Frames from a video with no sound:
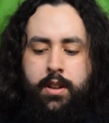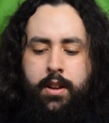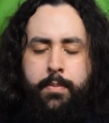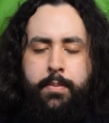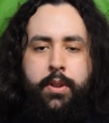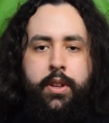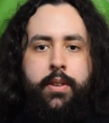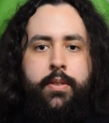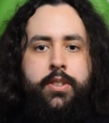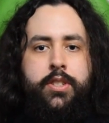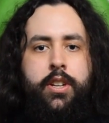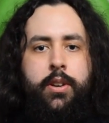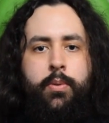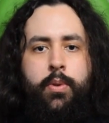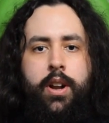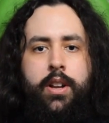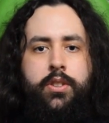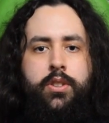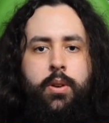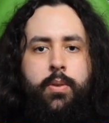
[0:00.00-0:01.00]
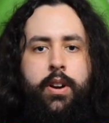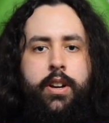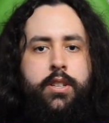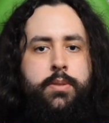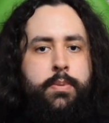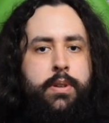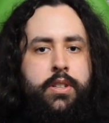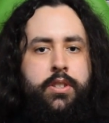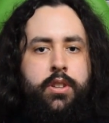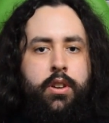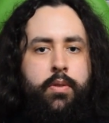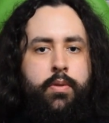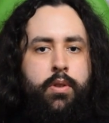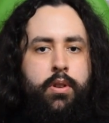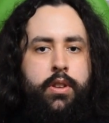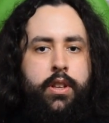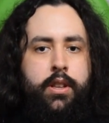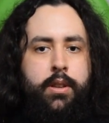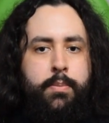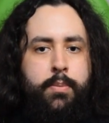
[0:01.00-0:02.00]
believe I said reds already, Speed Silver,
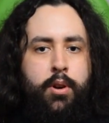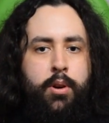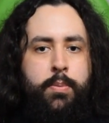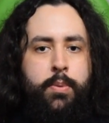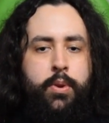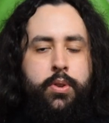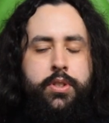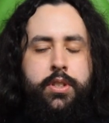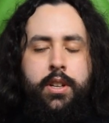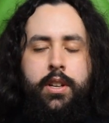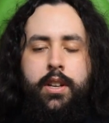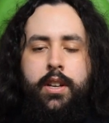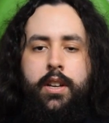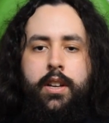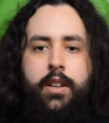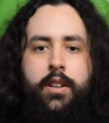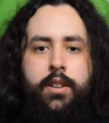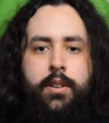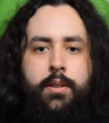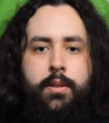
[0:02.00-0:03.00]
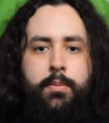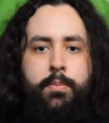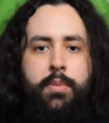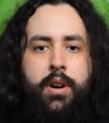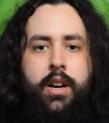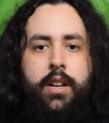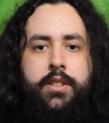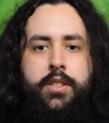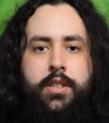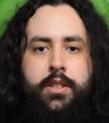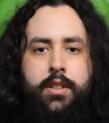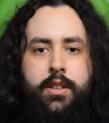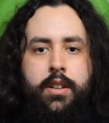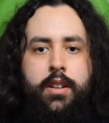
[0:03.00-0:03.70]
and then the purples. But